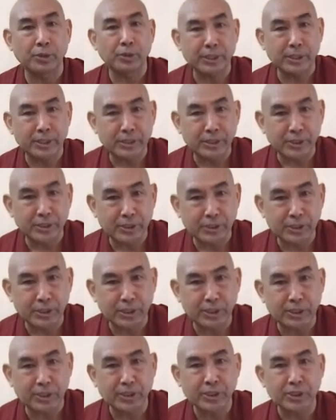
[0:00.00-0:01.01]

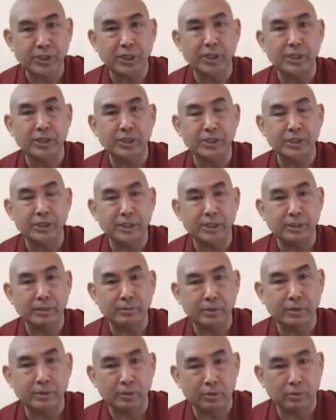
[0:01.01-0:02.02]
recitation,
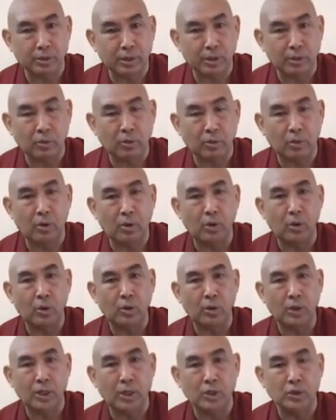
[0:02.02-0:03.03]
chanting, you know, like
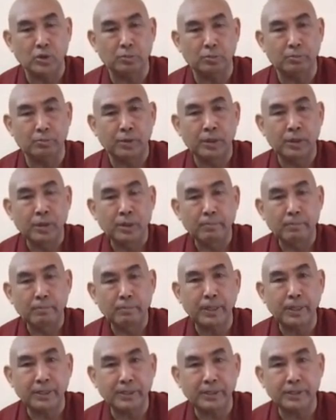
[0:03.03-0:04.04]
all kinds of
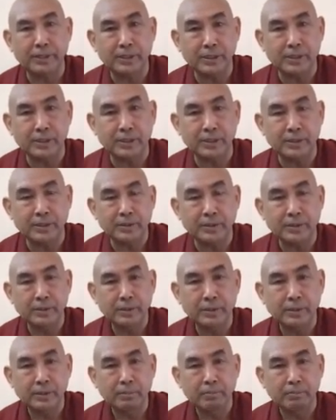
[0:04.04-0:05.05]
practices,
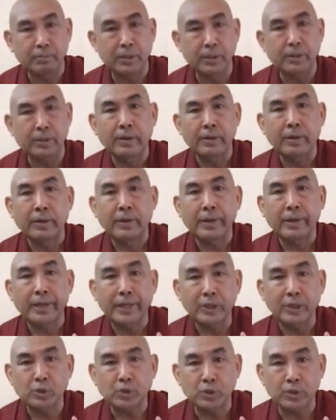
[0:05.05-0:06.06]
but
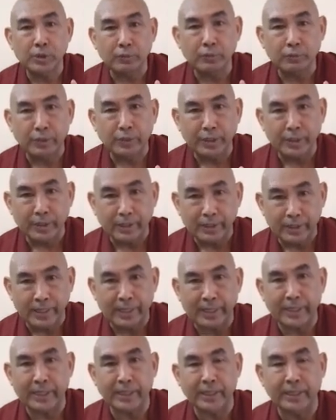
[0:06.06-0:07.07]
actually we are
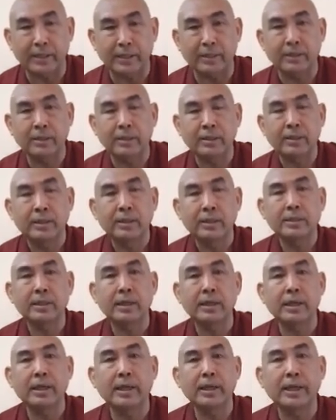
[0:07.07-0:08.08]
lacking
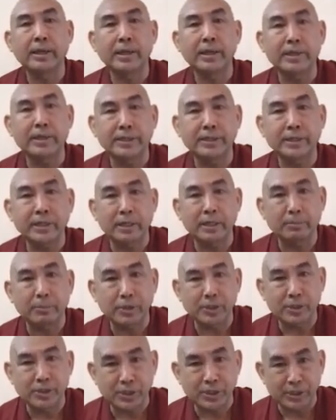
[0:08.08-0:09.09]
the analytical
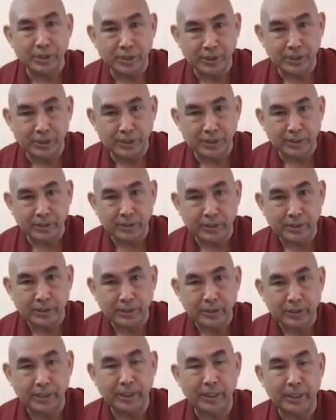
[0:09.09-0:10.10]
meditation
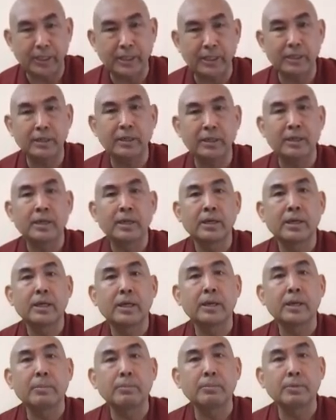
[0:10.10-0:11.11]
and
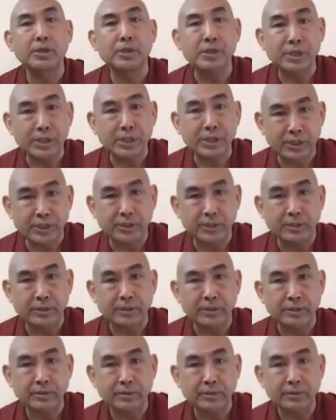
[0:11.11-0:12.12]
meditation.